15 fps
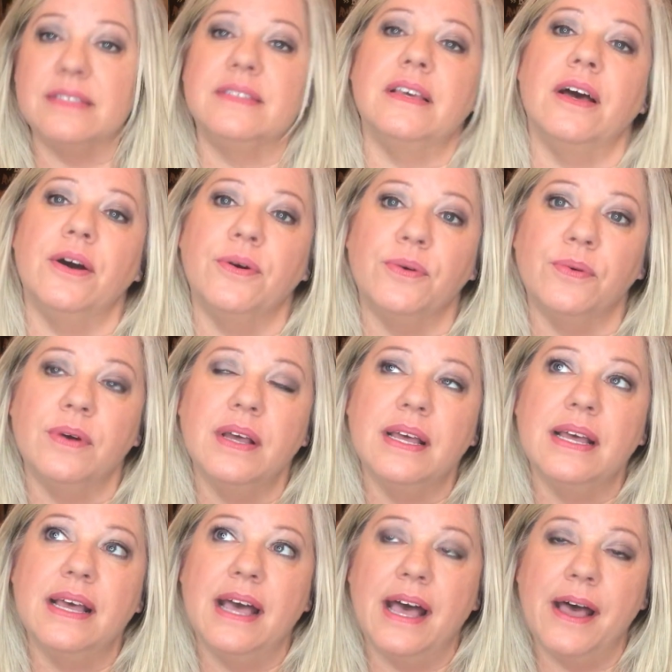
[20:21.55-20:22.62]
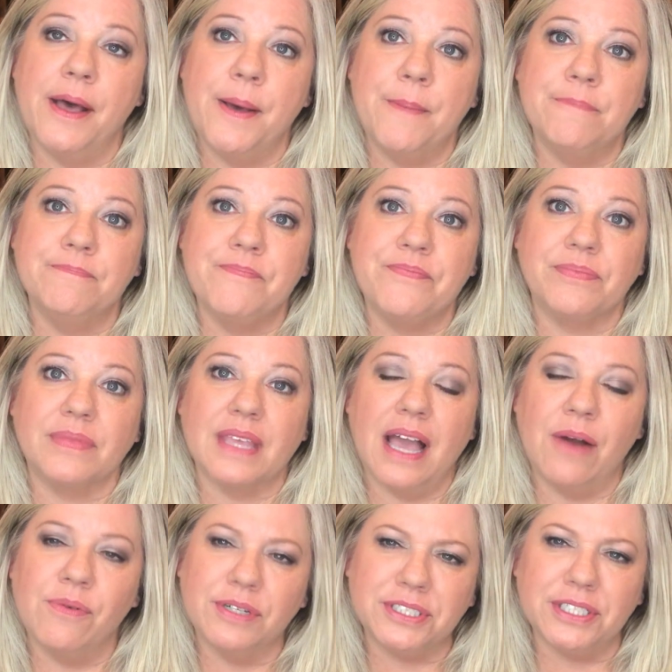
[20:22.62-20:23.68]
So I
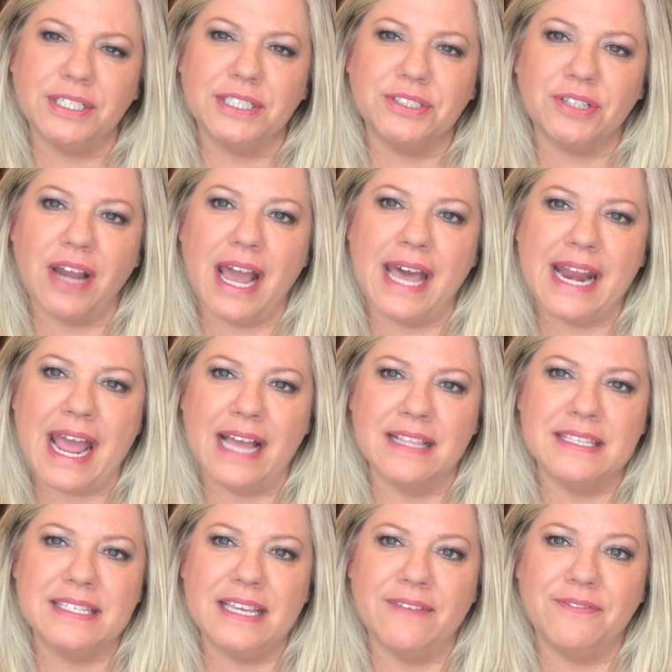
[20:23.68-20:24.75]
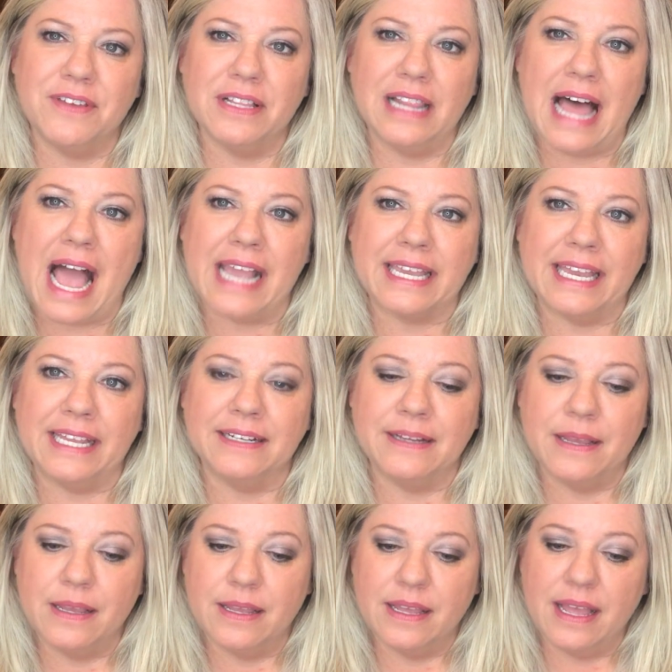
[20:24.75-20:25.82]
want you to try it out and see if you like it.
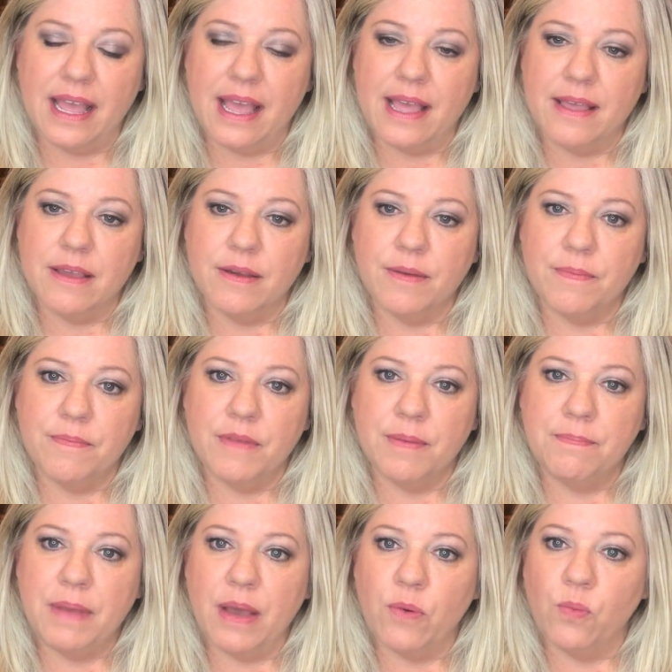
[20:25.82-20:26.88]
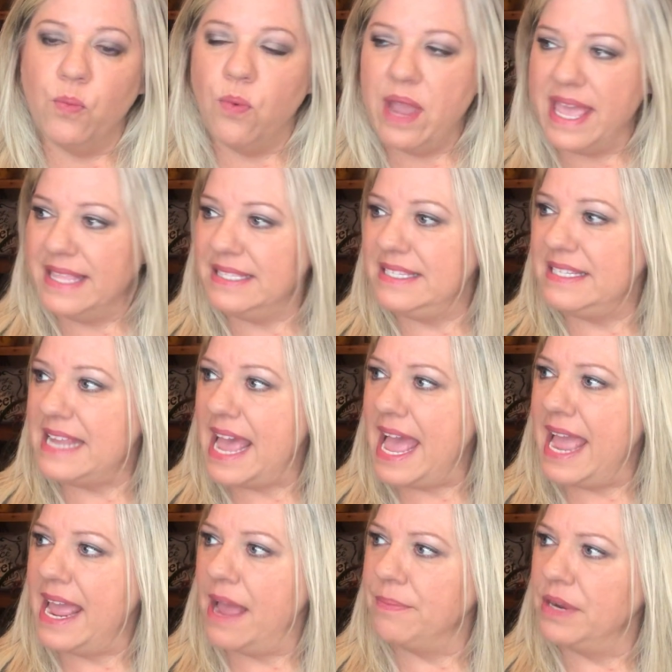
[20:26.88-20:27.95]
But
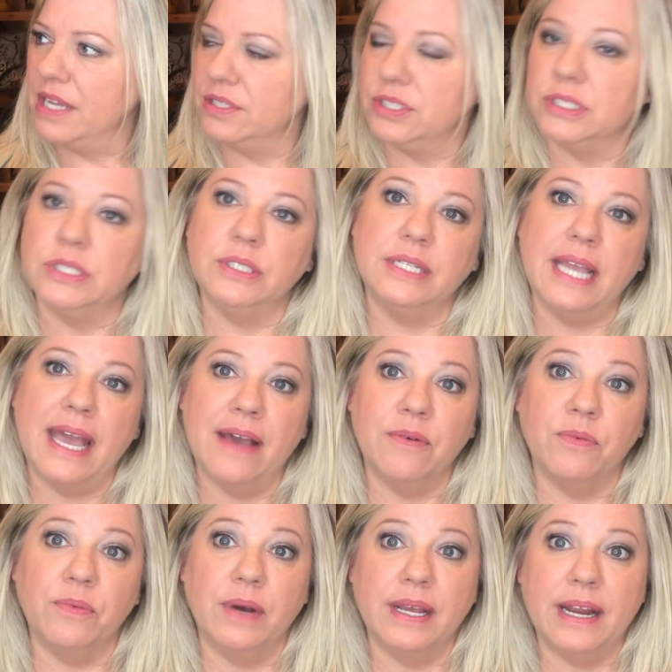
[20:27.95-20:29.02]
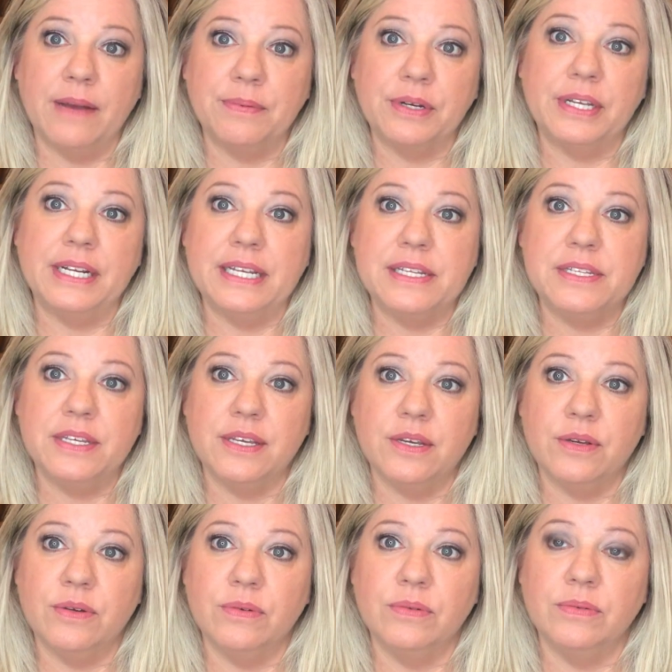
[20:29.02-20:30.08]
Wednesday, I'm not sure yet what I'm going to
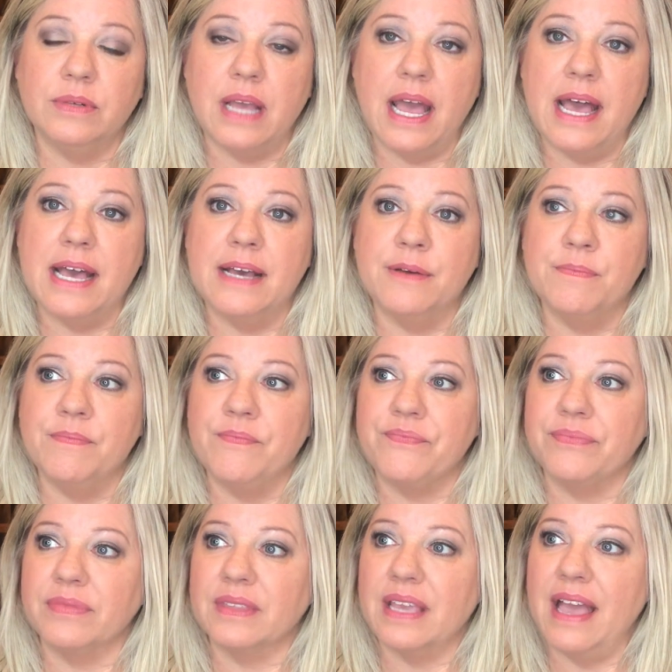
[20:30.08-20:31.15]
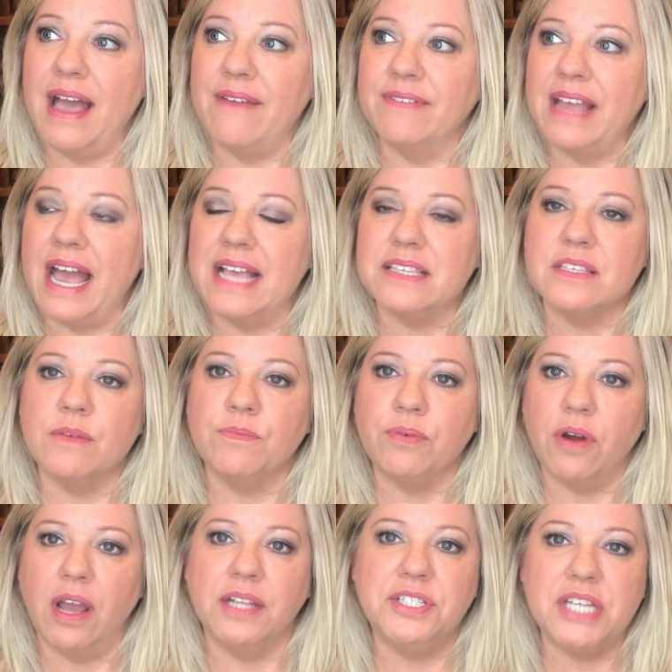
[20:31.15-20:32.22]
do. I've got some
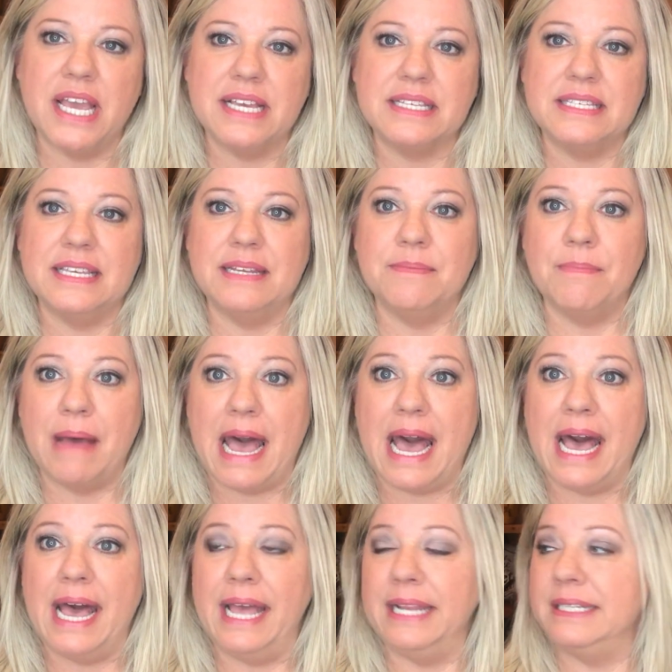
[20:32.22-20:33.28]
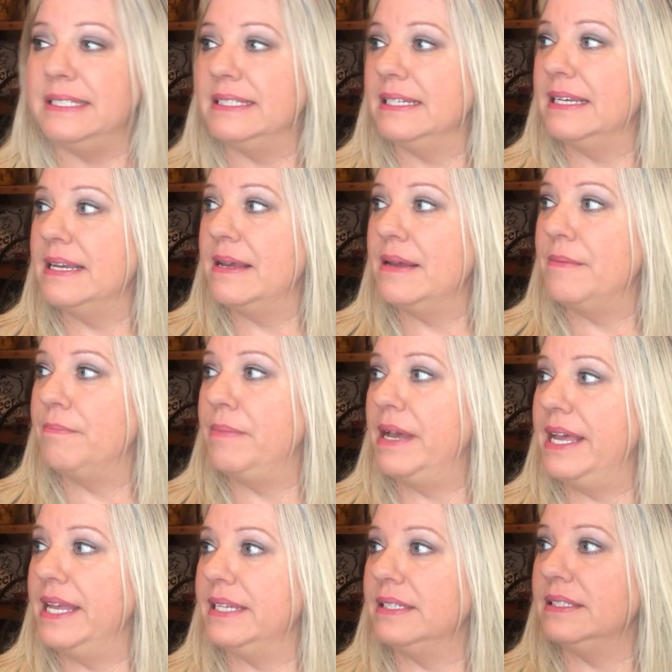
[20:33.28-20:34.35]
projects in mind,
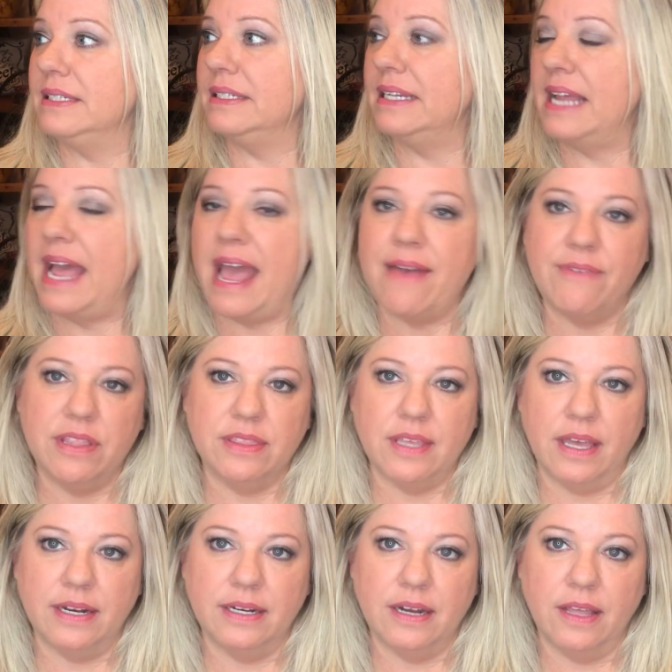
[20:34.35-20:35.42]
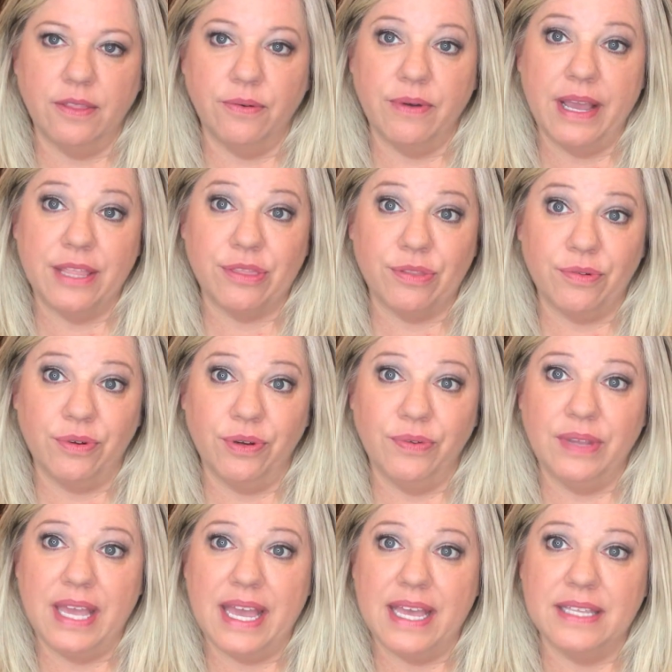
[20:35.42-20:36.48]
but I haven't thought it all the way
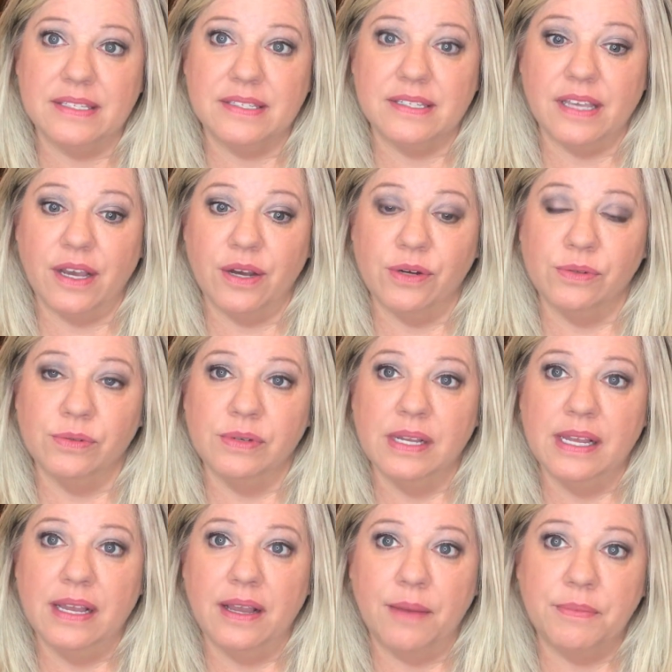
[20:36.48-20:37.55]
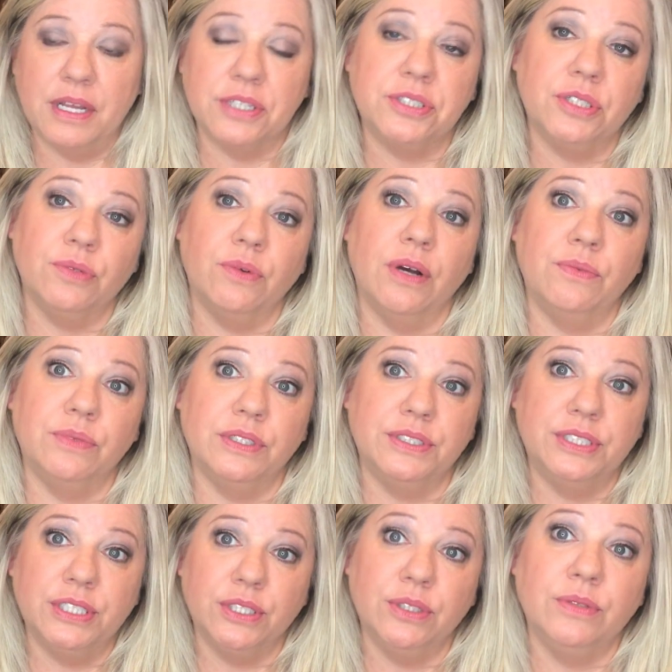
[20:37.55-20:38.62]
through yet. So I'm not sure what
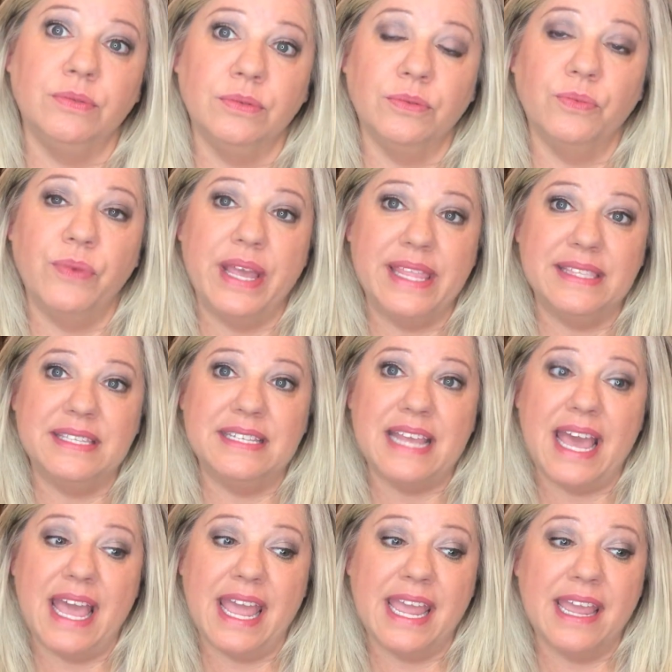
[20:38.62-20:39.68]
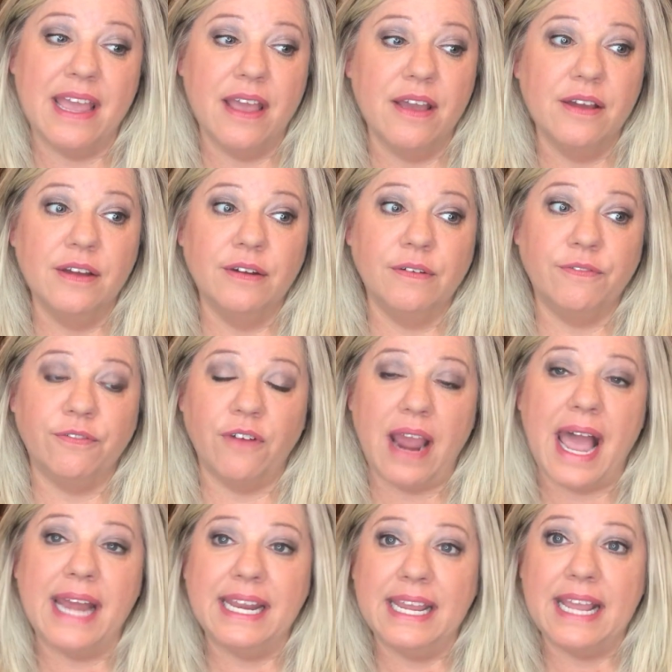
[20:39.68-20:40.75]
we'll do Wednesday.
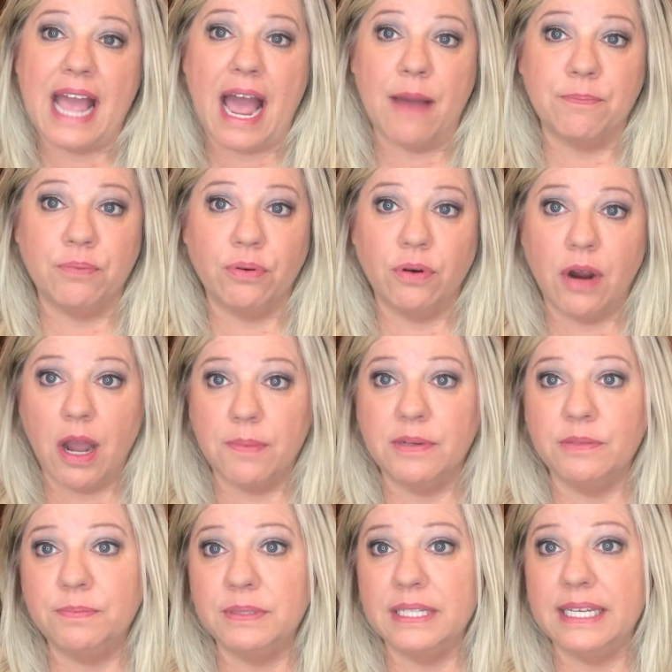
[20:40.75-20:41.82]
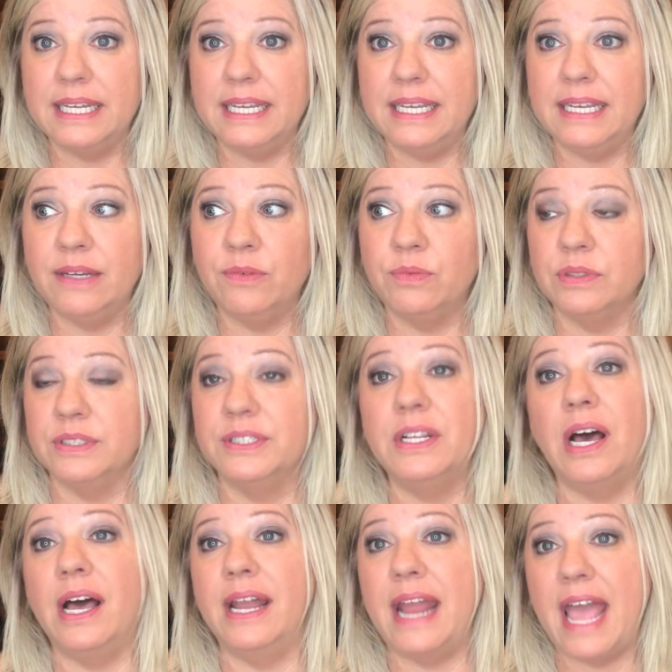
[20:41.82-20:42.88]
Friday, I probably will
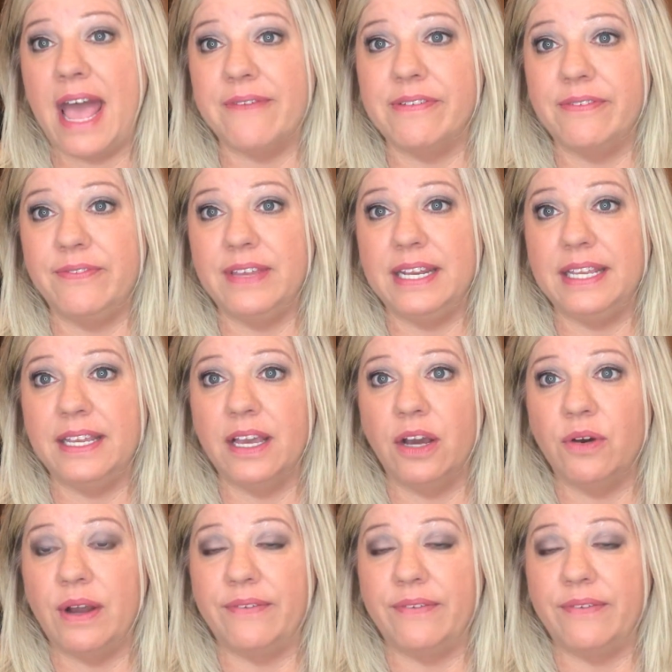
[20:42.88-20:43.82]
not have a video.